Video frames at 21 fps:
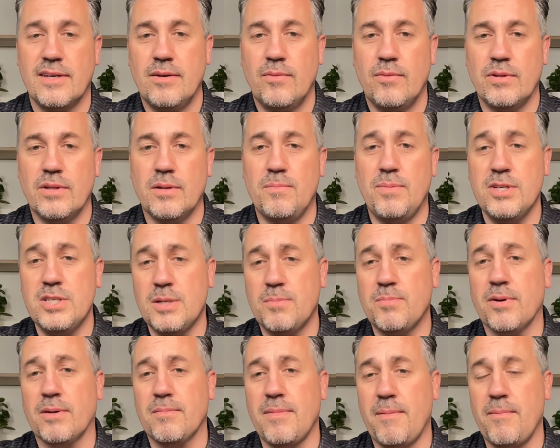When the
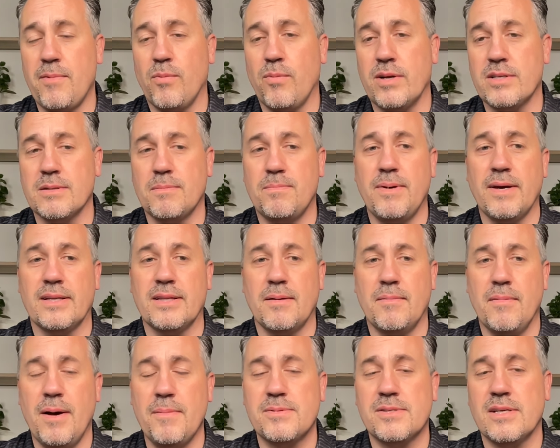bishopric member went to pick
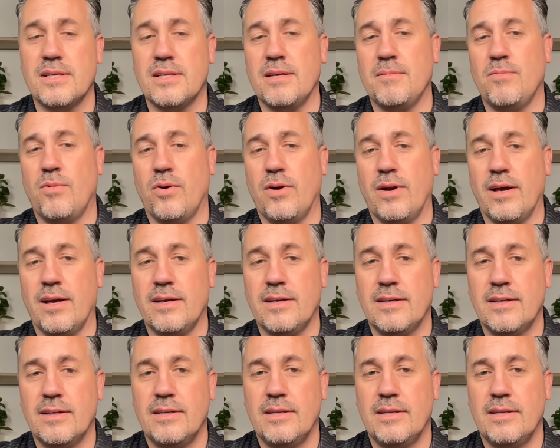them up Sunday morning,